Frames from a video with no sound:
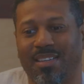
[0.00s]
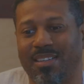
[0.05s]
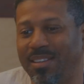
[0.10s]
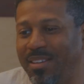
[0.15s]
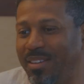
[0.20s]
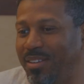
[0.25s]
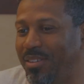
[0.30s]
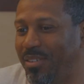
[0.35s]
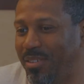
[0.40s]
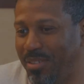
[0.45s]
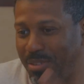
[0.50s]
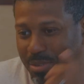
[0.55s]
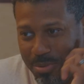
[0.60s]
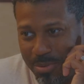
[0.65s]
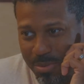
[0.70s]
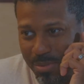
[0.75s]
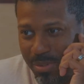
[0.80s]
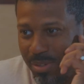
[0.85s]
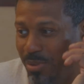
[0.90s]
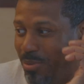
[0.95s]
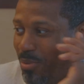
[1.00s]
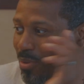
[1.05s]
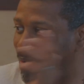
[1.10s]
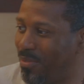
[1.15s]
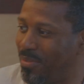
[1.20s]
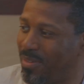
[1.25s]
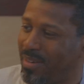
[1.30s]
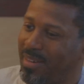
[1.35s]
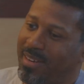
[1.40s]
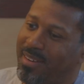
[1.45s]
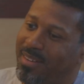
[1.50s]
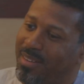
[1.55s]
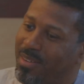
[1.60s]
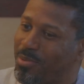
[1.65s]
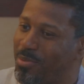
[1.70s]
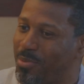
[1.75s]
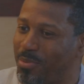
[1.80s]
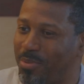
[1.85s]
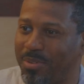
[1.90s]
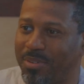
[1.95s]
You over there in the
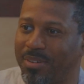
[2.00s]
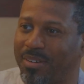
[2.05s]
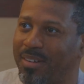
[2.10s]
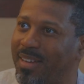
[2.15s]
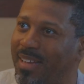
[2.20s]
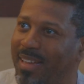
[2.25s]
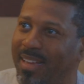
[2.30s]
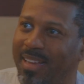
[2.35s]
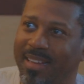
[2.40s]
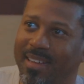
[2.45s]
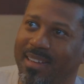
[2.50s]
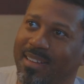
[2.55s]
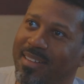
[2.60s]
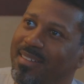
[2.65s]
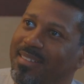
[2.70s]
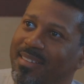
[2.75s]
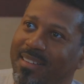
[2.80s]
corner, like,